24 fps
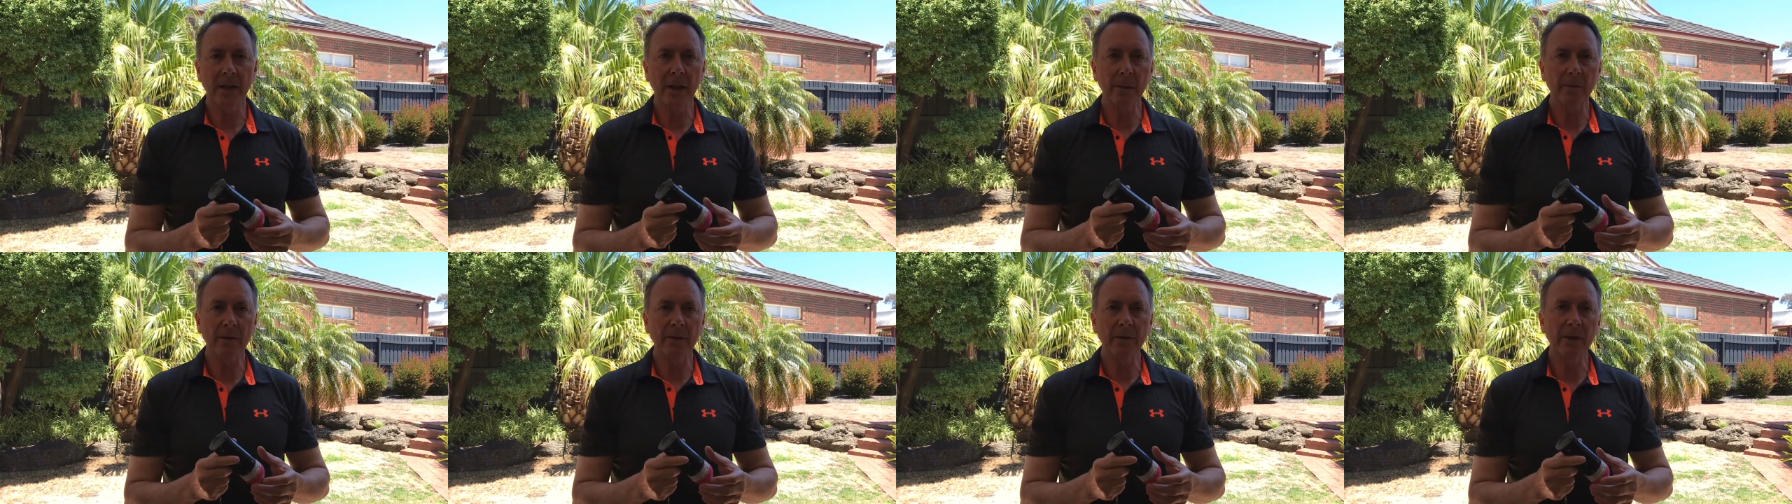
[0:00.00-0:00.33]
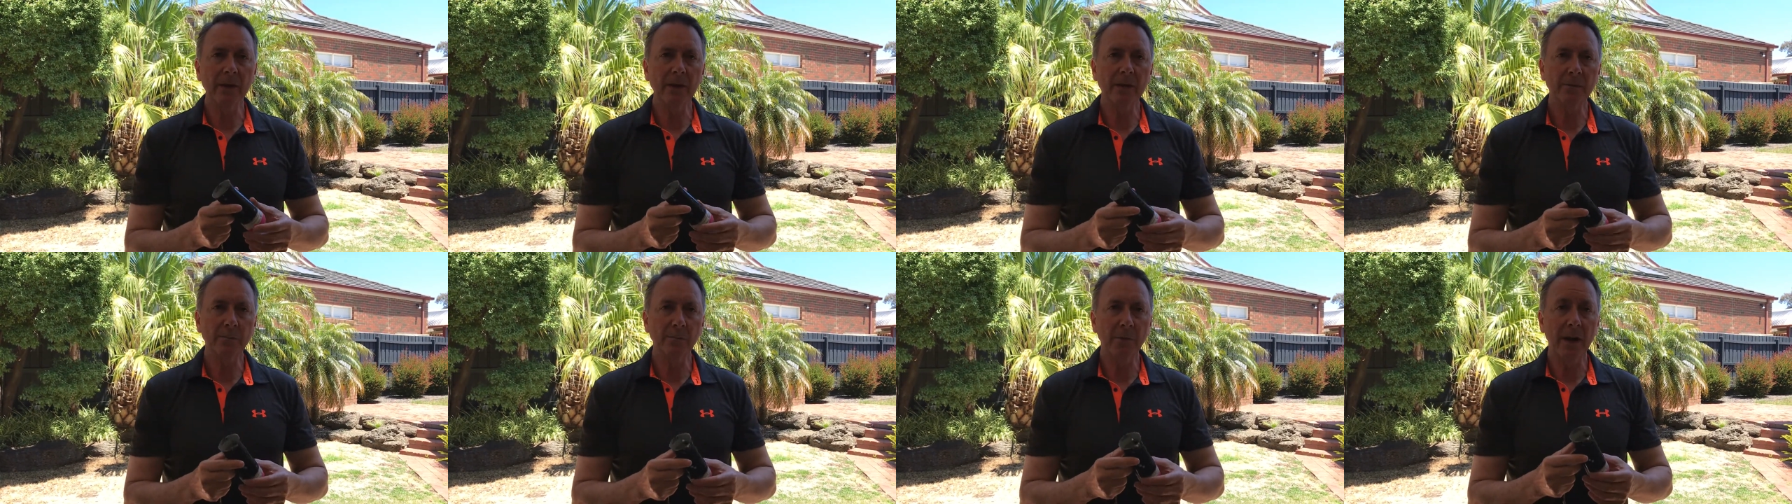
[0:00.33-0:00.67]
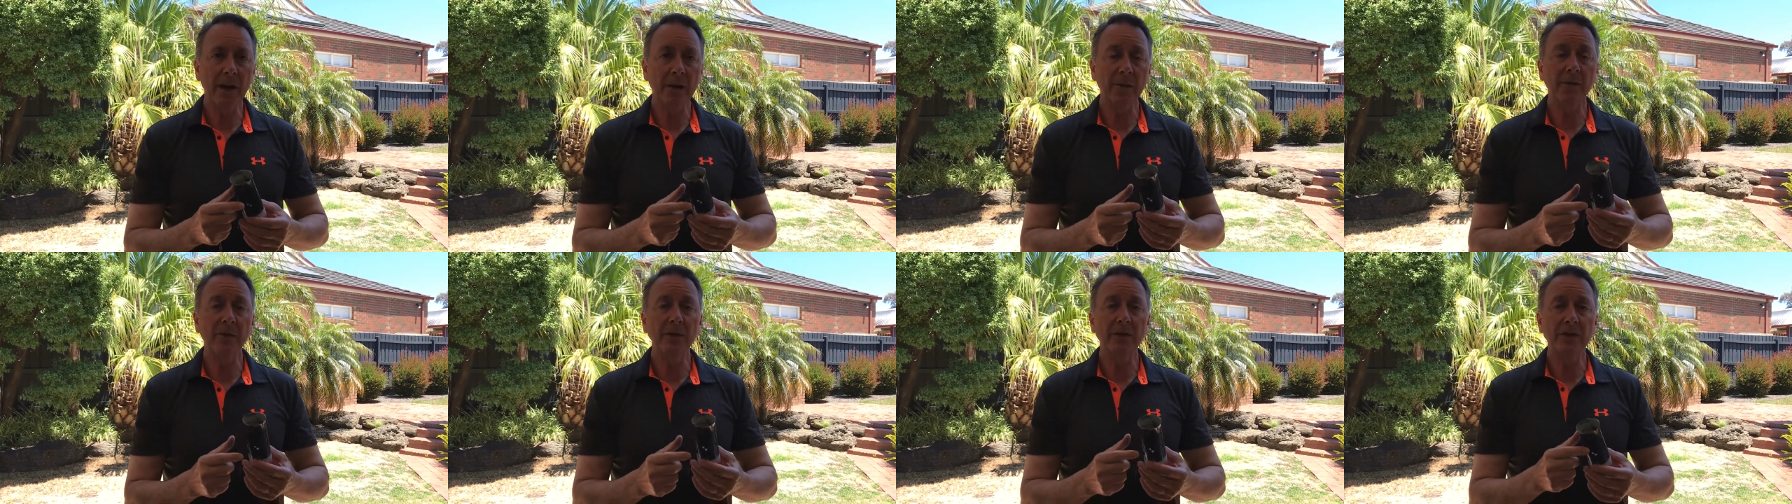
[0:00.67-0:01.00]
couple of years
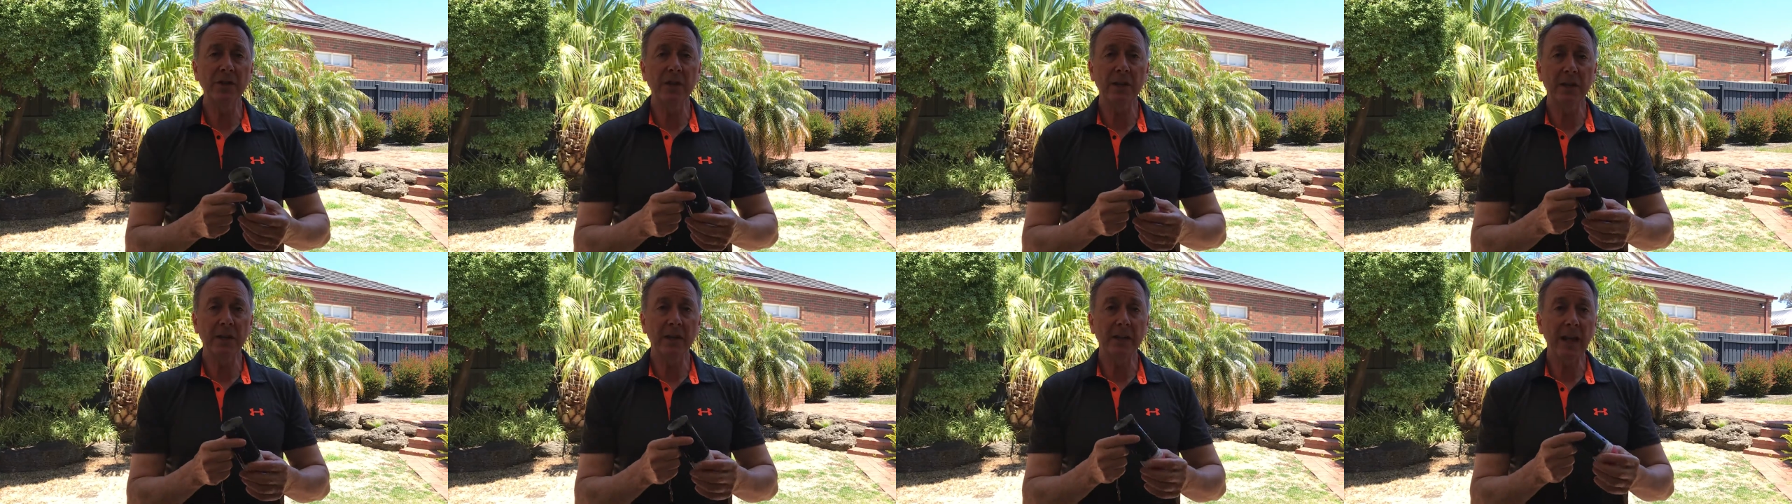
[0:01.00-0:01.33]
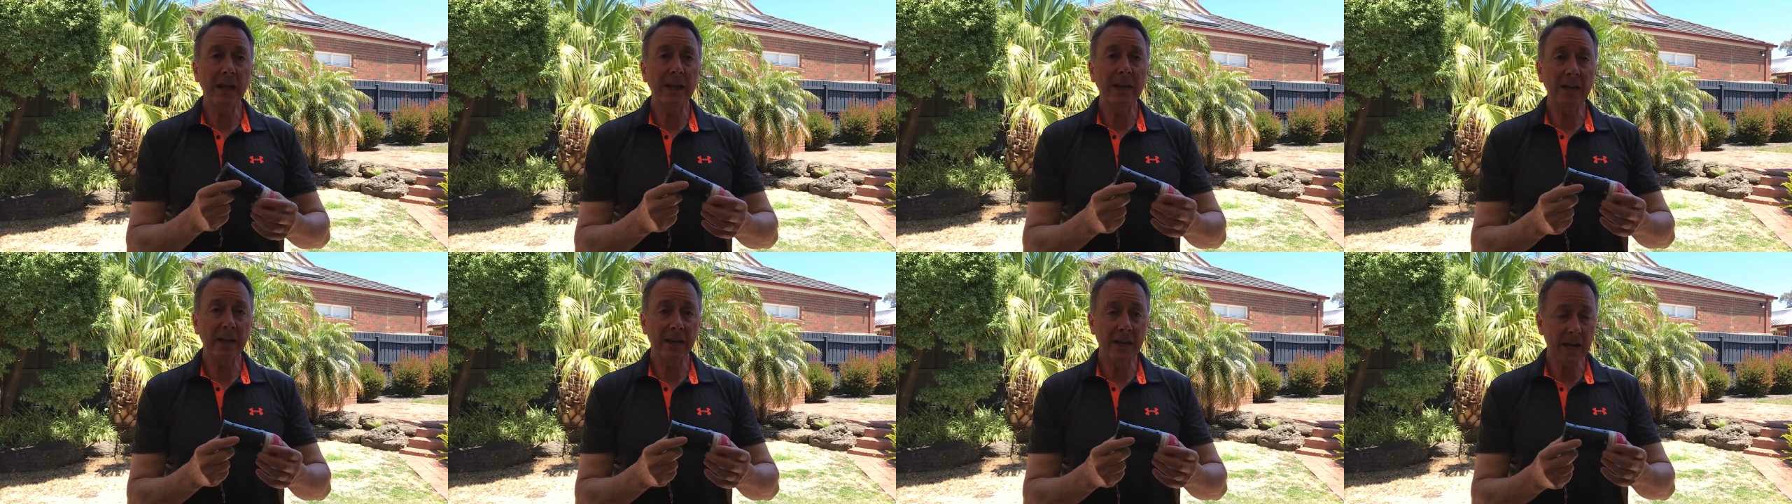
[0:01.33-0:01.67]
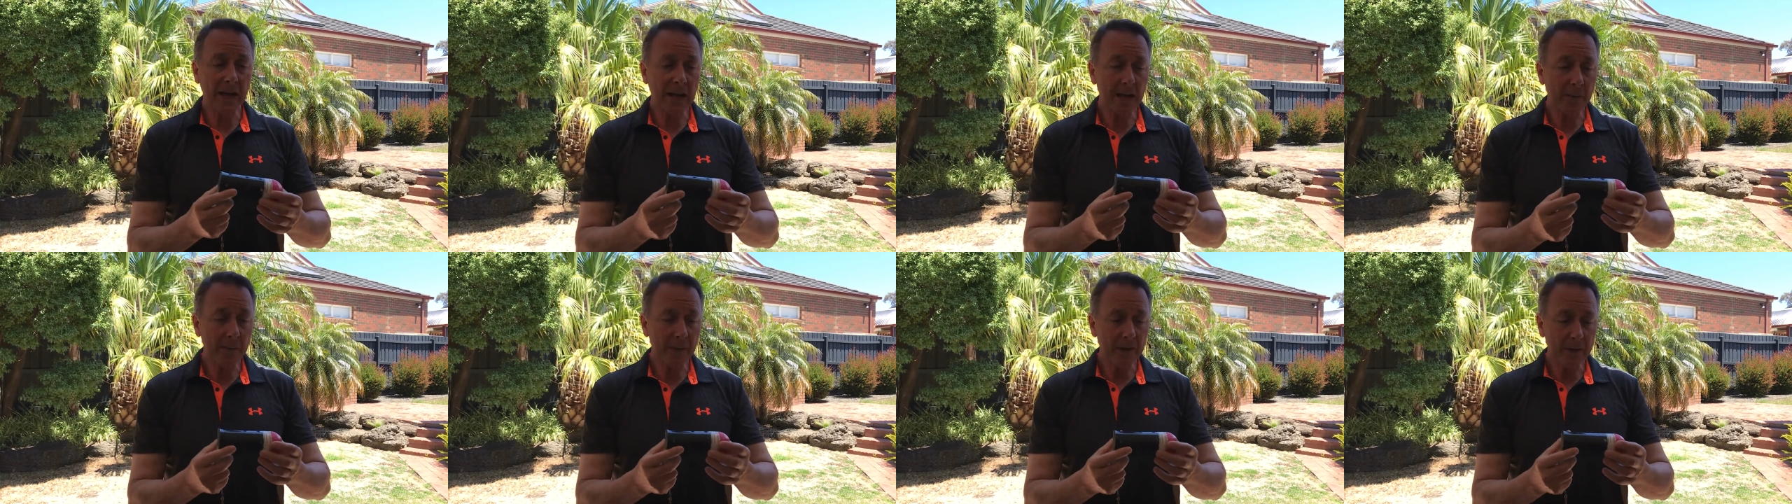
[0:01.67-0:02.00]
back fishing at Lake
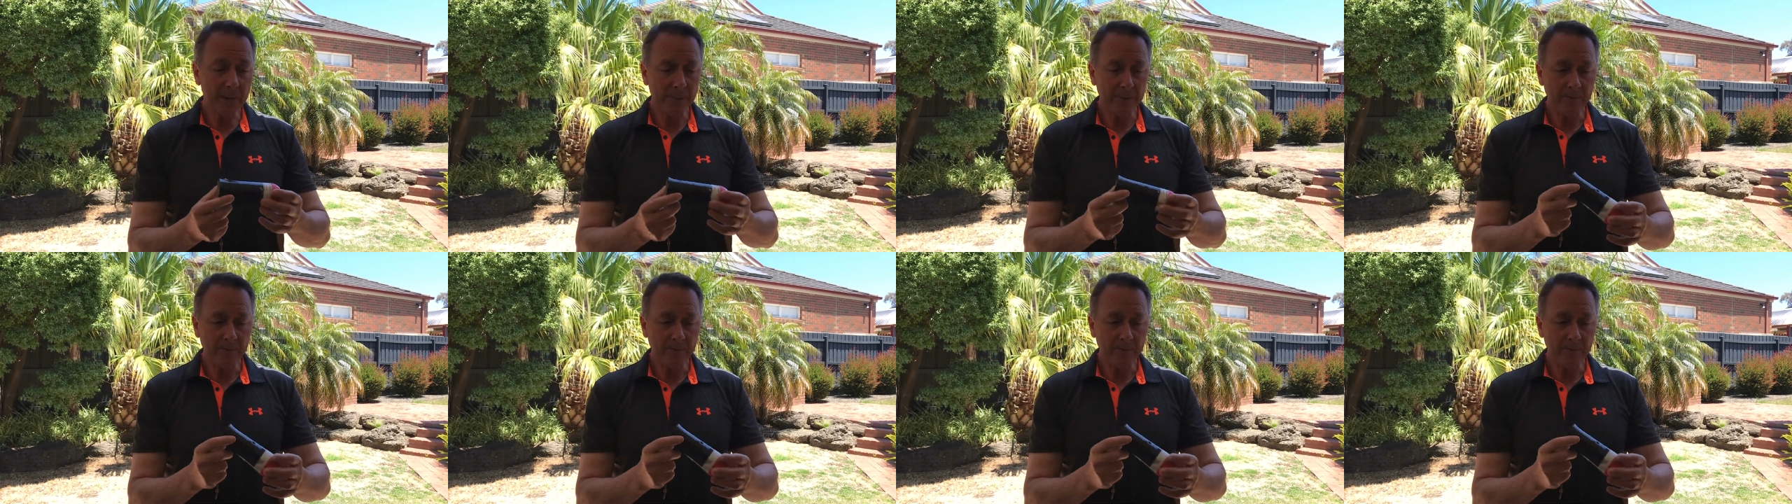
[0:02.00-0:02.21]
Nagambie.